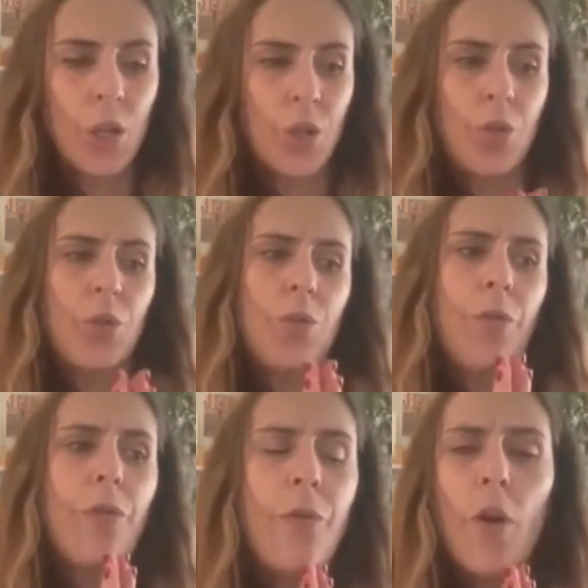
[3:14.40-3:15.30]
to
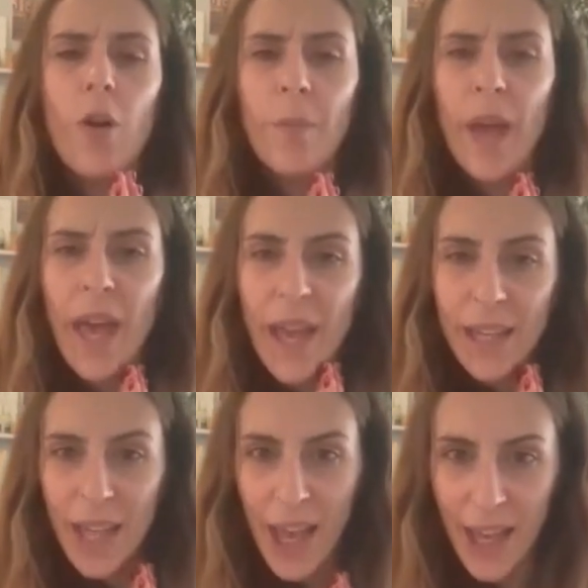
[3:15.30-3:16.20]
form
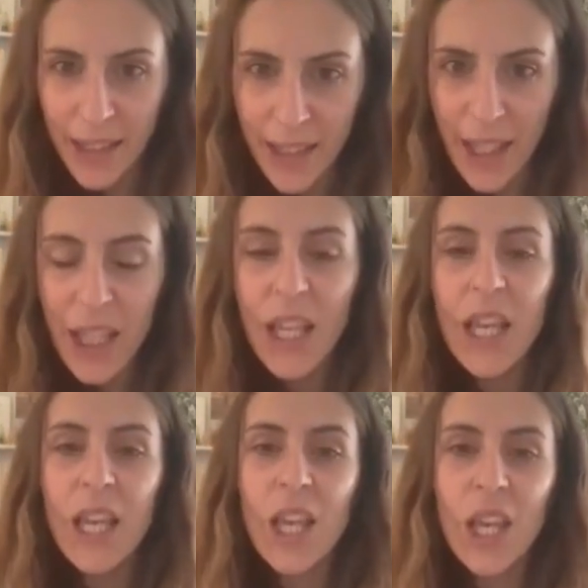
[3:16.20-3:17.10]
any ending
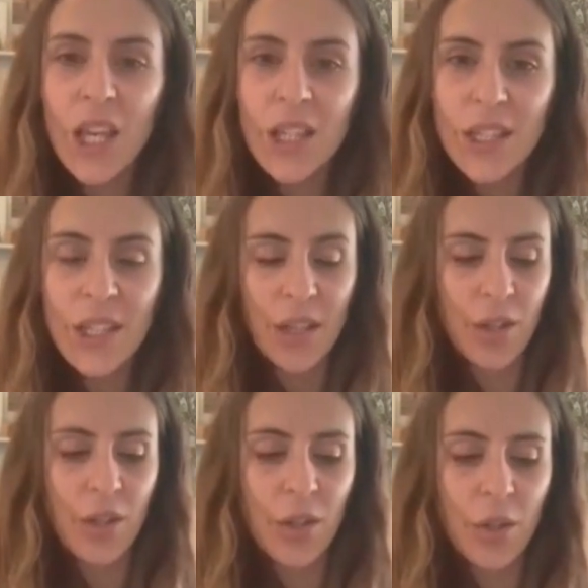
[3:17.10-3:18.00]
is
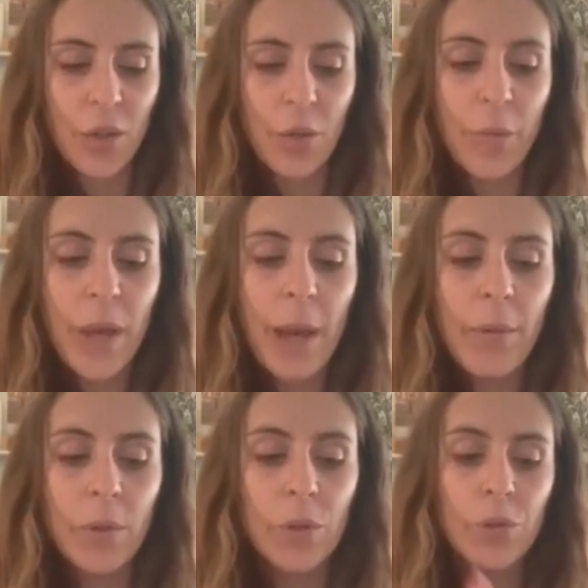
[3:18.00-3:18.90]
to be
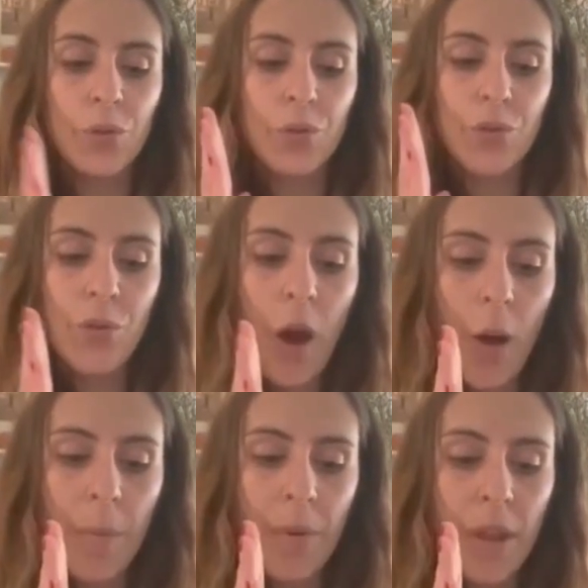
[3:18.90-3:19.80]
able to drop
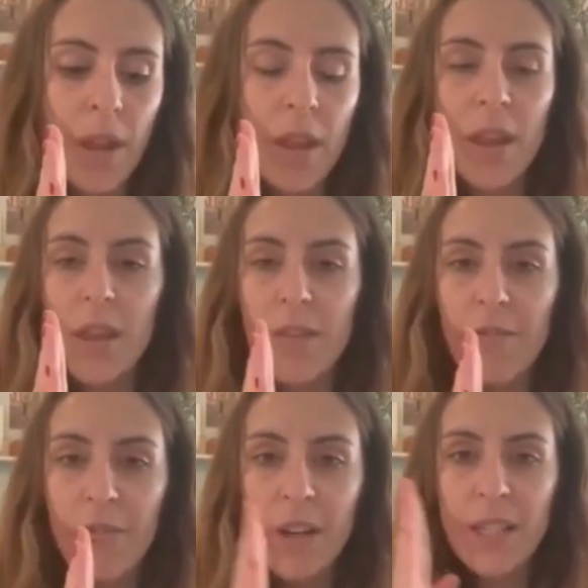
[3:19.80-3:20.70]
the
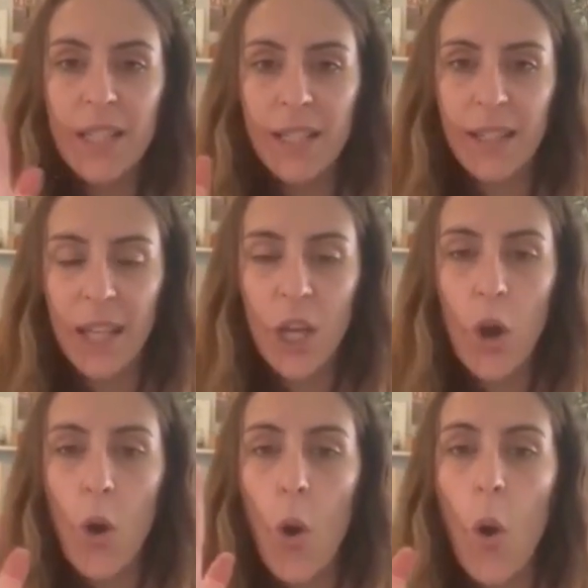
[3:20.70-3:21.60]
first ending,
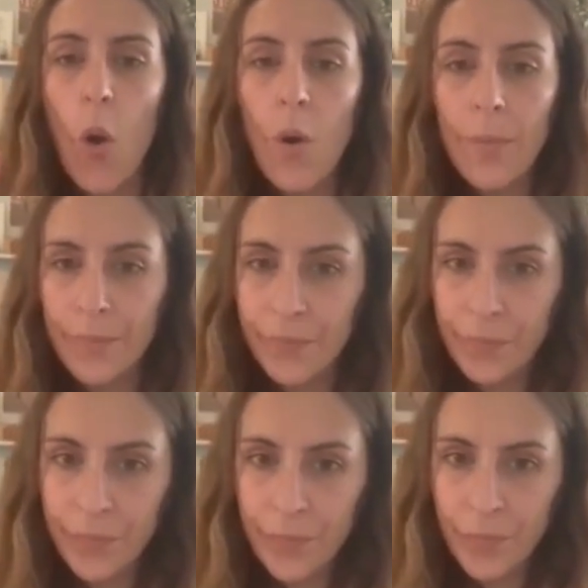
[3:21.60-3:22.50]
O,
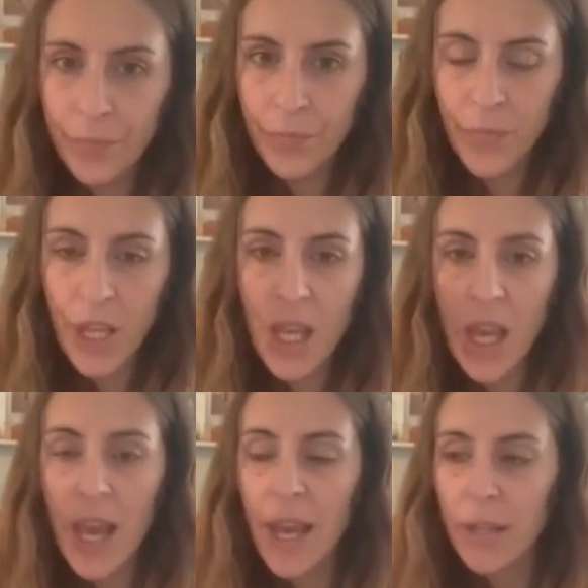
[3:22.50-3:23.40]

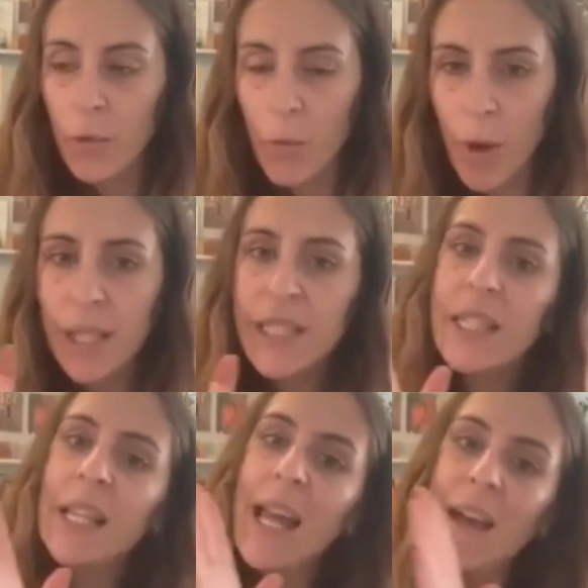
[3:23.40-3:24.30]
and what's
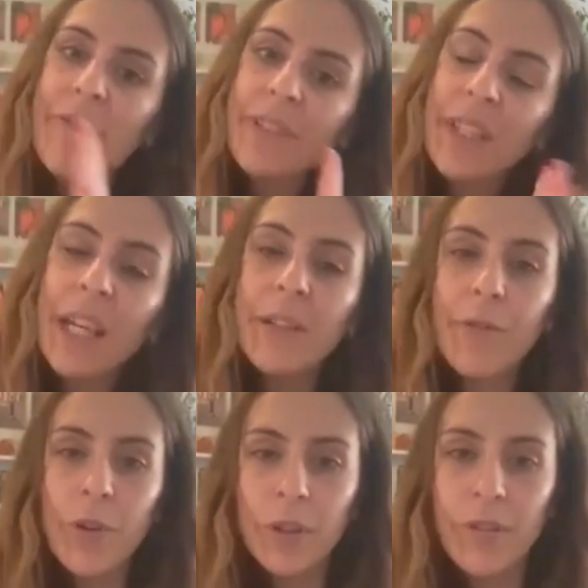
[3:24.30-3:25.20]
left in
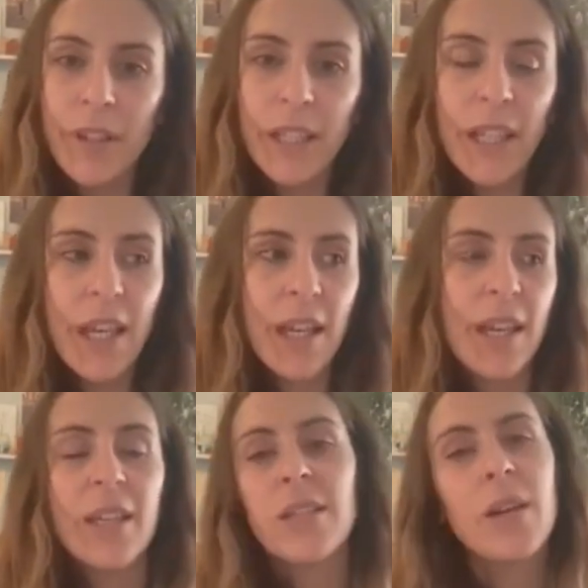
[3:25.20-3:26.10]
front of it
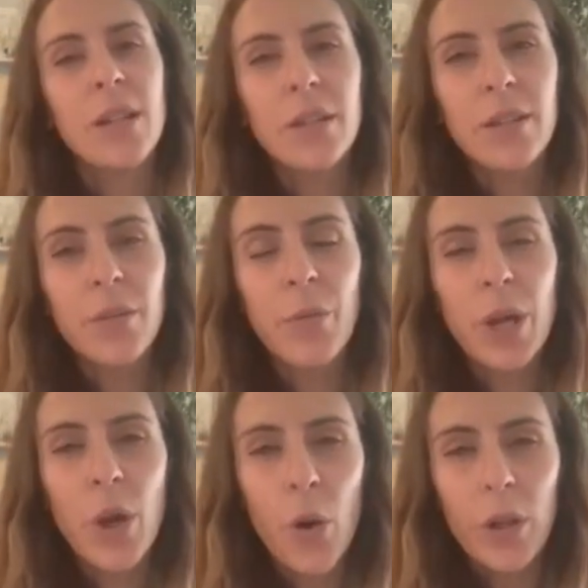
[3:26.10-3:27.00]
is what we
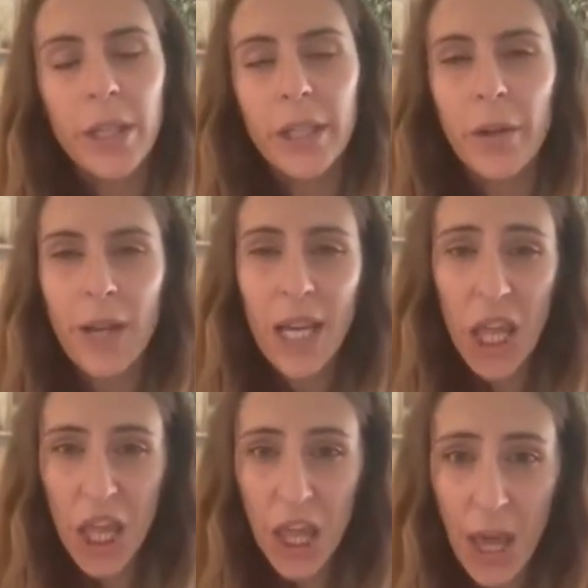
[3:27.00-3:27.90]
call in Greek
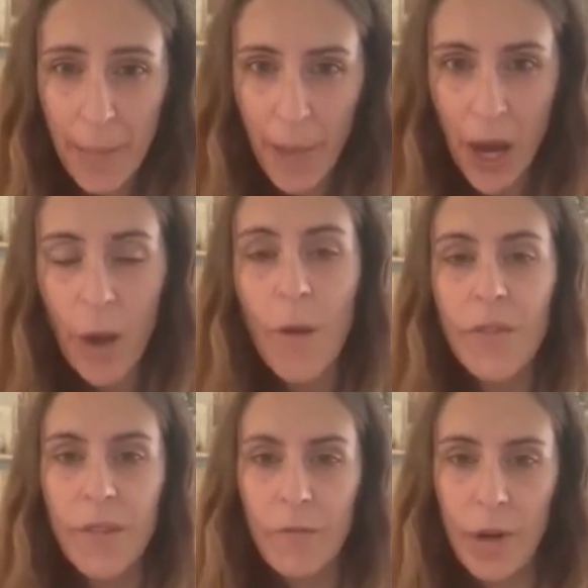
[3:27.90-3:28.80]
thema of
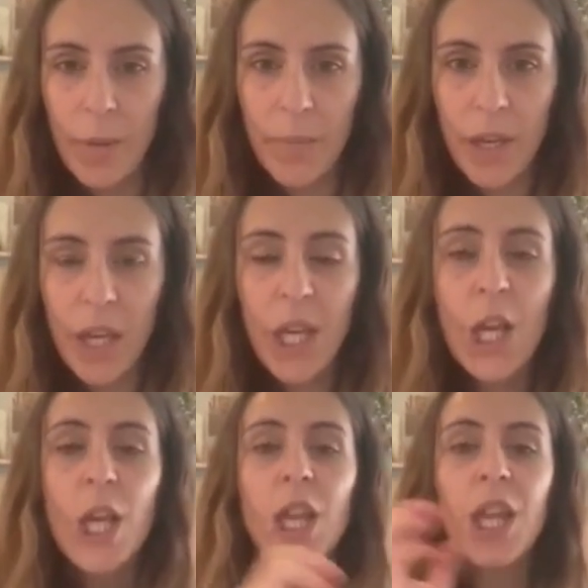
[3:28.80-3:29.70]
the verb.
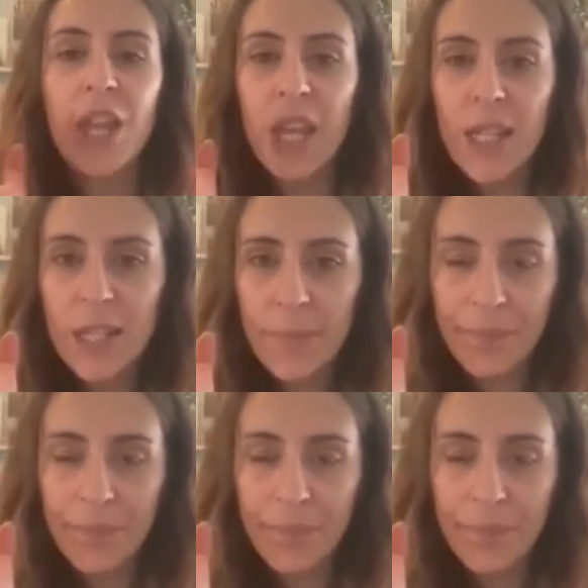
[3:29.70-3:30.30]
This